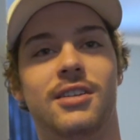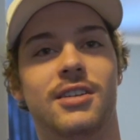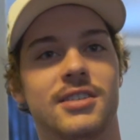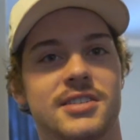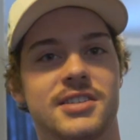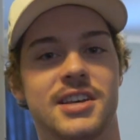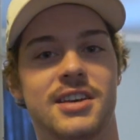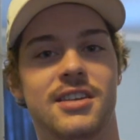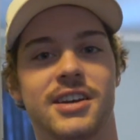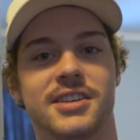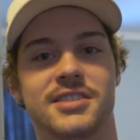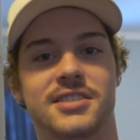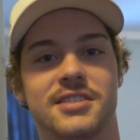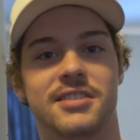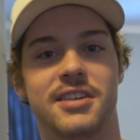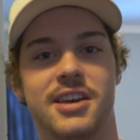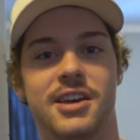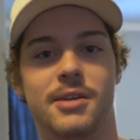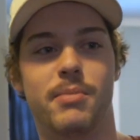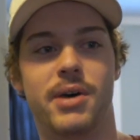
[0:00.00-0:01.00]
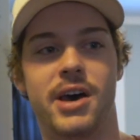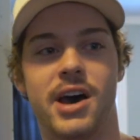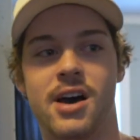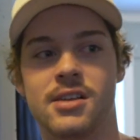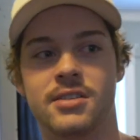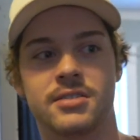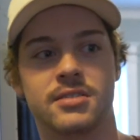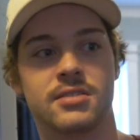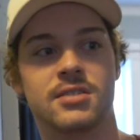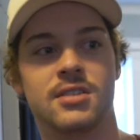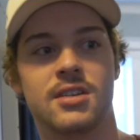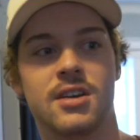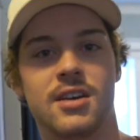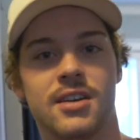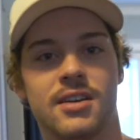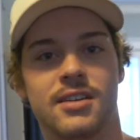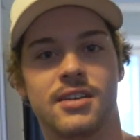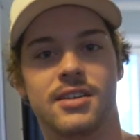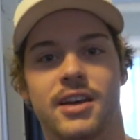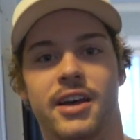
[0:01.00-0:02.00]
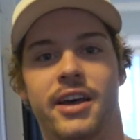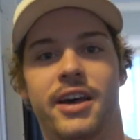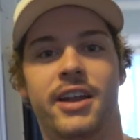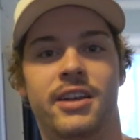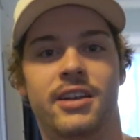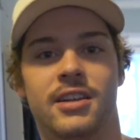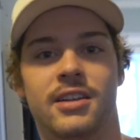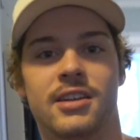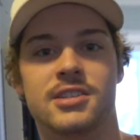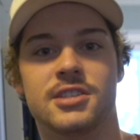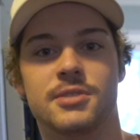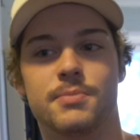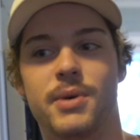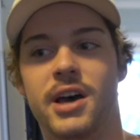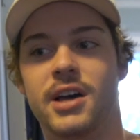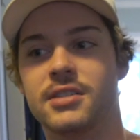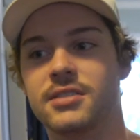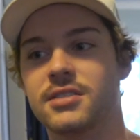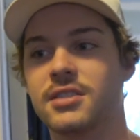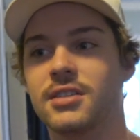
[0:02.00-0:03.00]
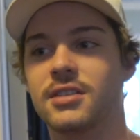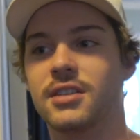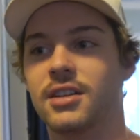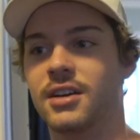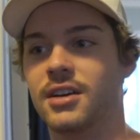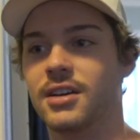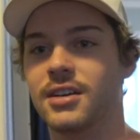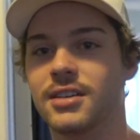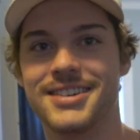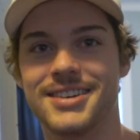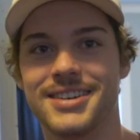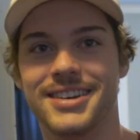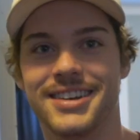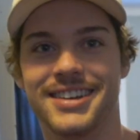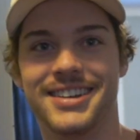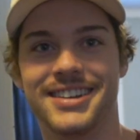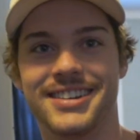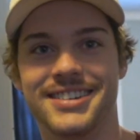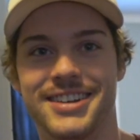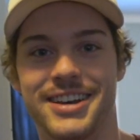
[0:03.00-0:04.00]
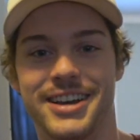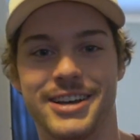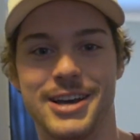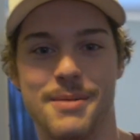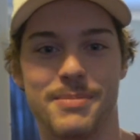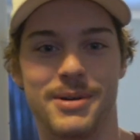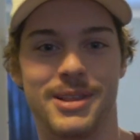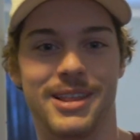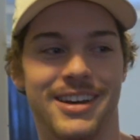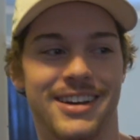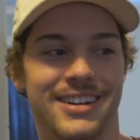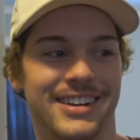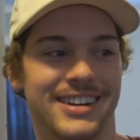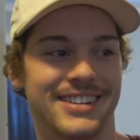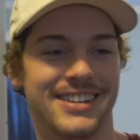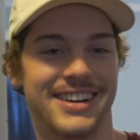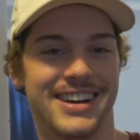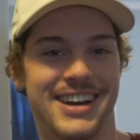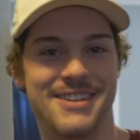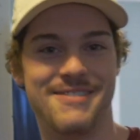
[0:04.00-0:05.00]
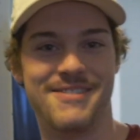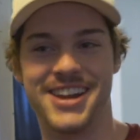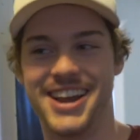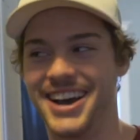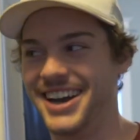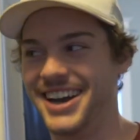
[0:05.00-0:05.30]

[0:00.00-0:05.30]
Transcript: because he likes to take baths, and his baths can take up a long time.